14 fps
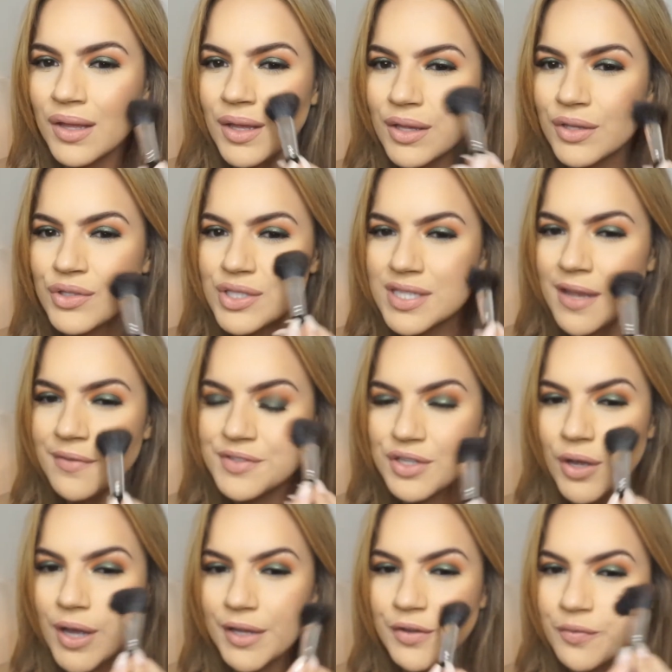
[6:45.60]
you just have to
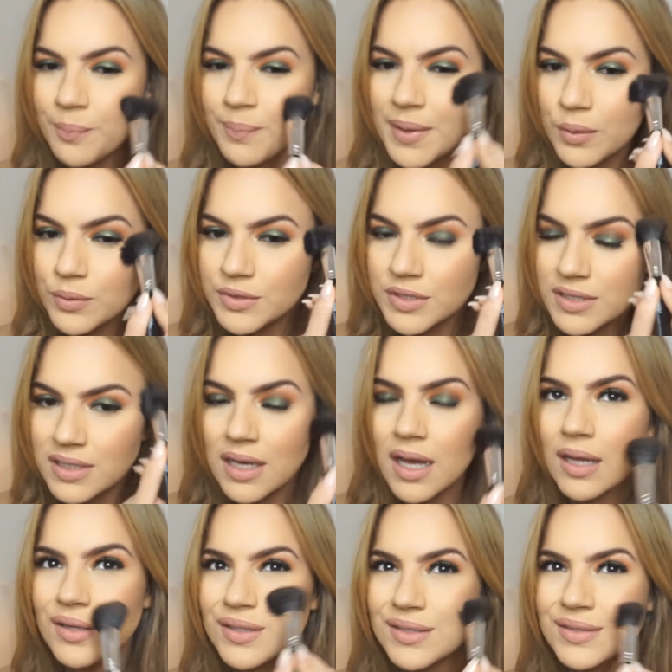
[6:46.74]
kind of build the
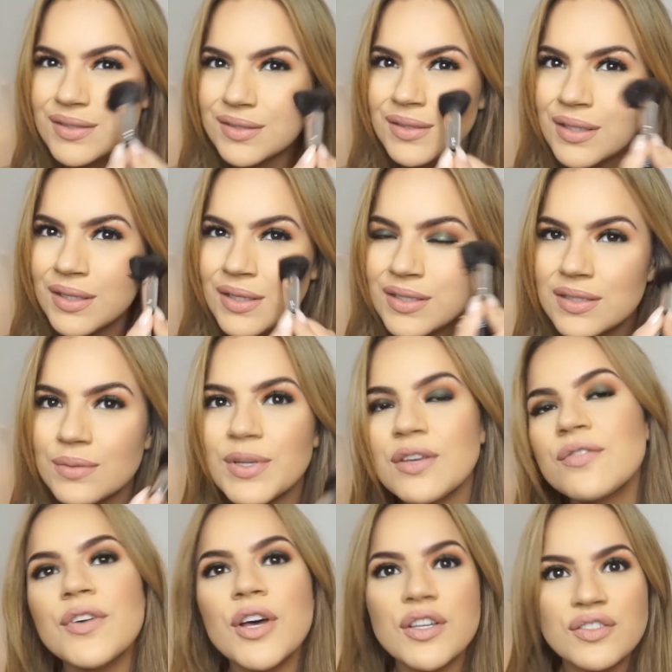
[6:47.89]
colours. So when you
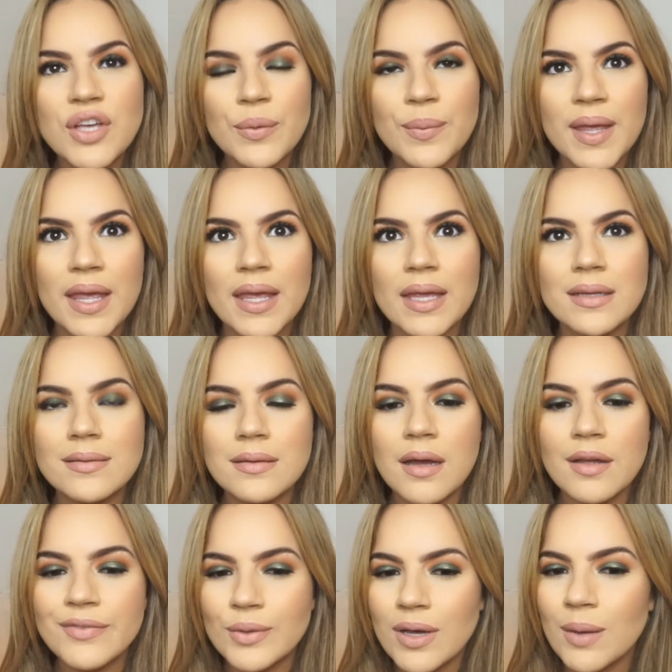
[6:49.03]
first go in,
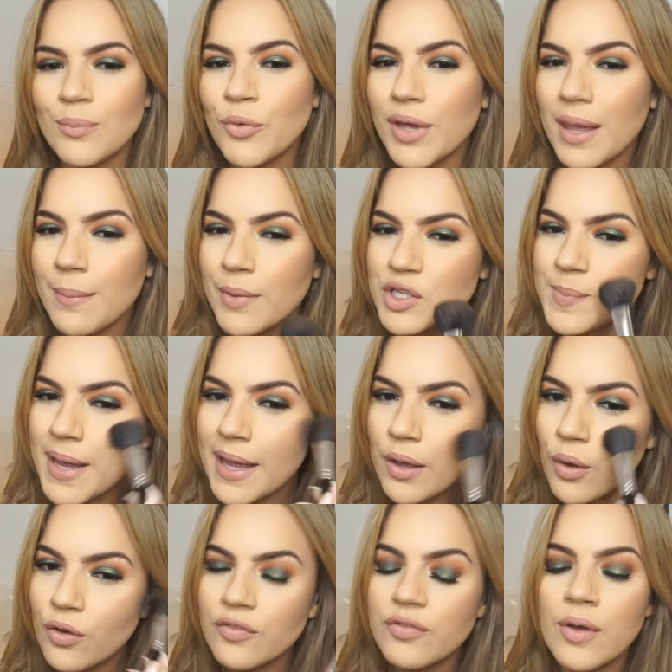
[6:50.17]
I feel like I'm not getting much
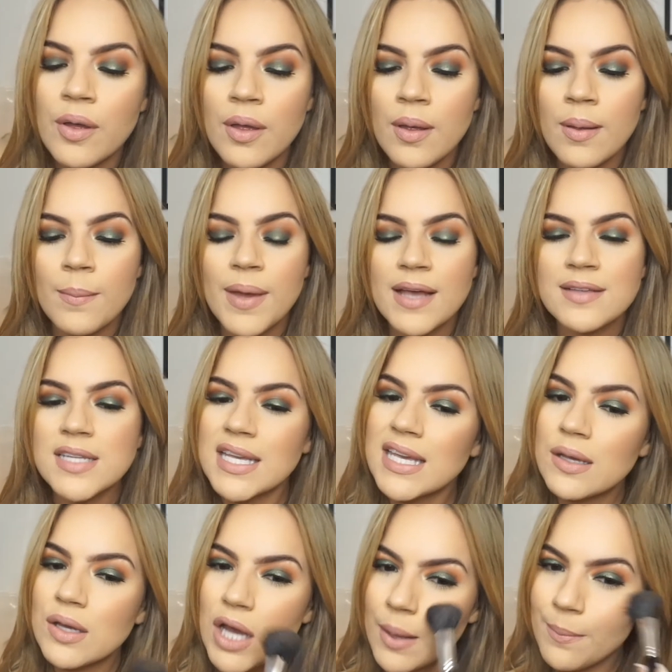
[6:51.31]
payoff, but as I
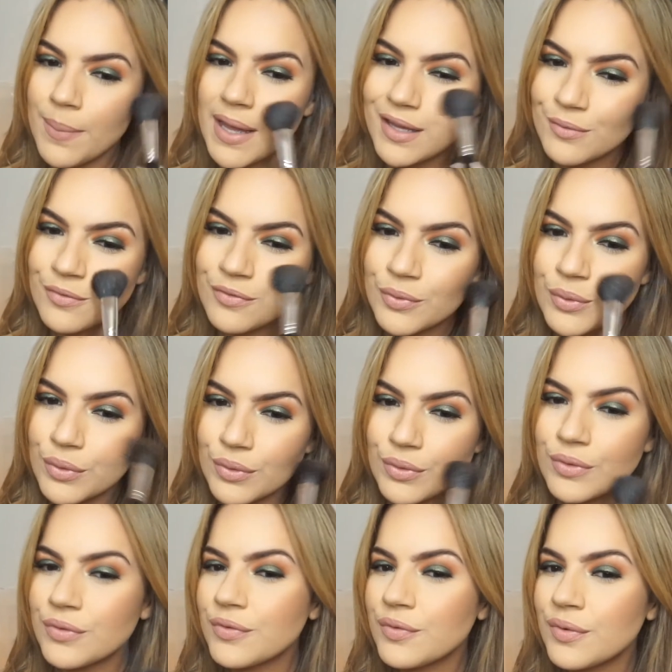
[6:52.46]
keep going back and
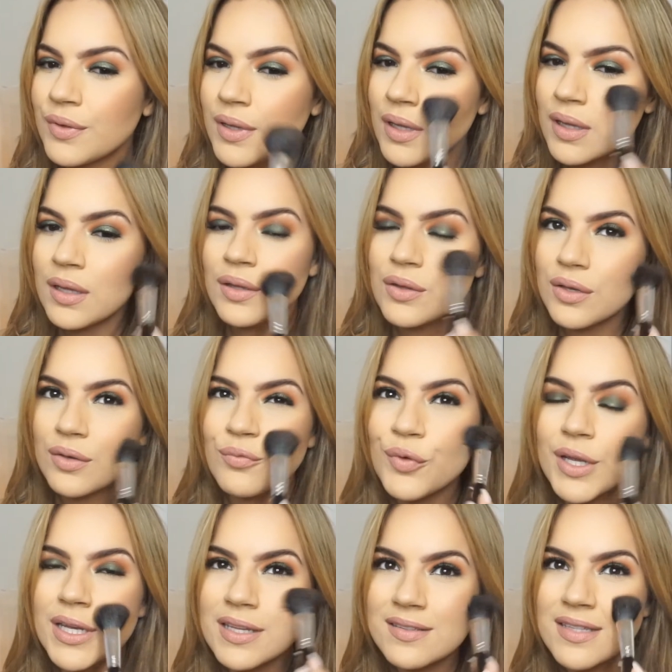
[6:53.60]
forth, you can
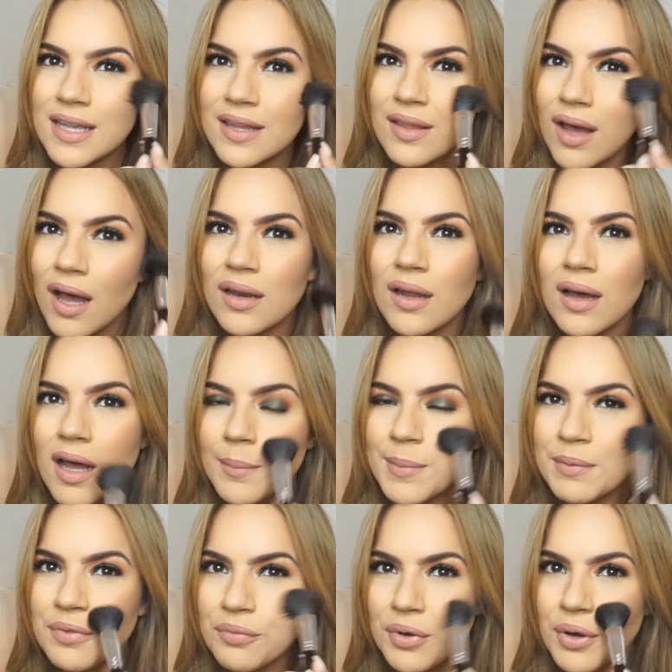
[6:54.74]
really see the colour
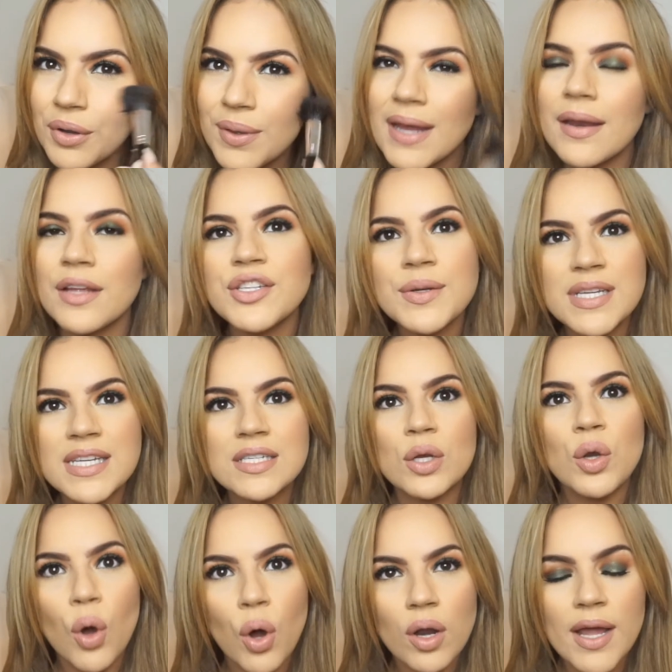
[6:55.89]
coming through. And I don't need a
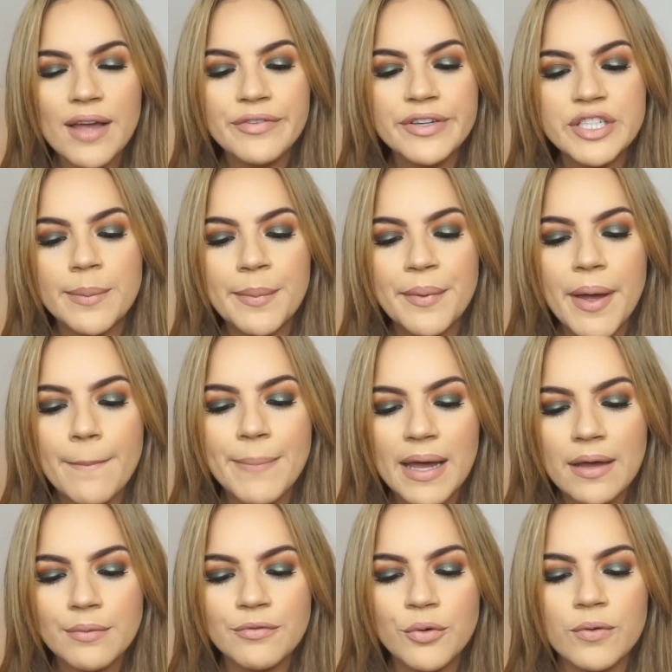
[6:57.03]
lot. Like, every time I'm going
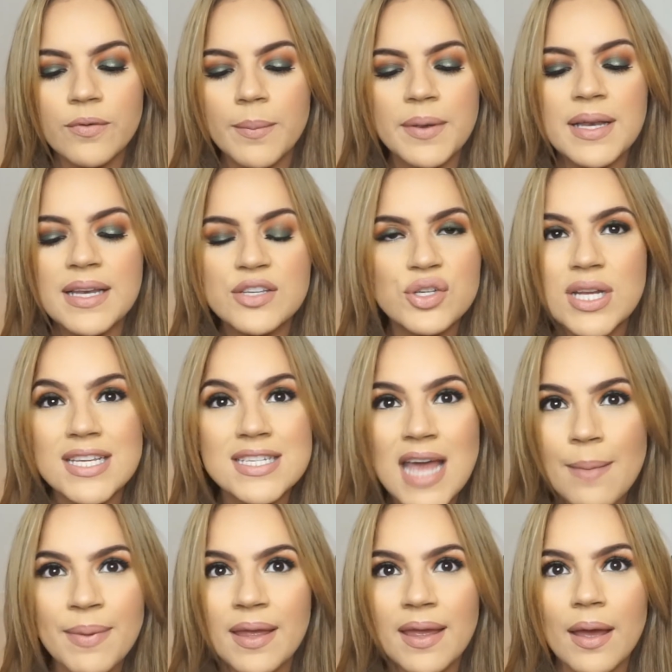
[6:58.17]
back and forth, I'm only literally
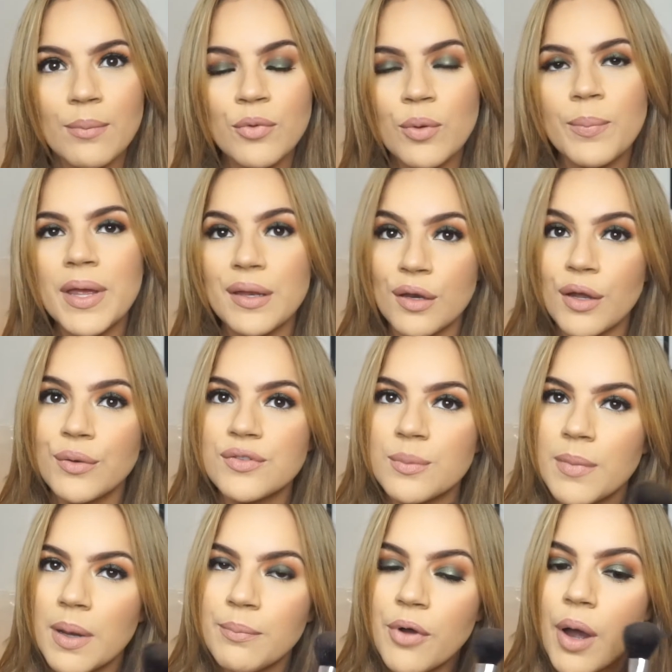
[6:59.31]
tapping it. I'm not putting loads on
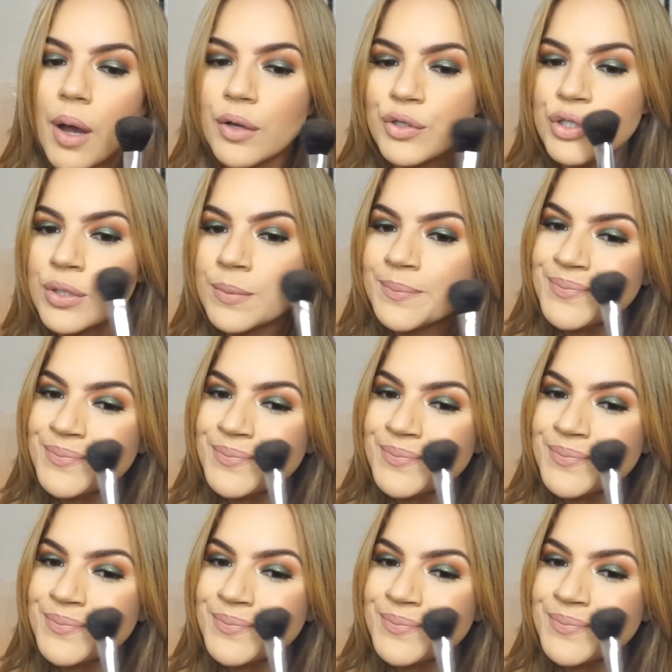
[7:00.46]
my brush,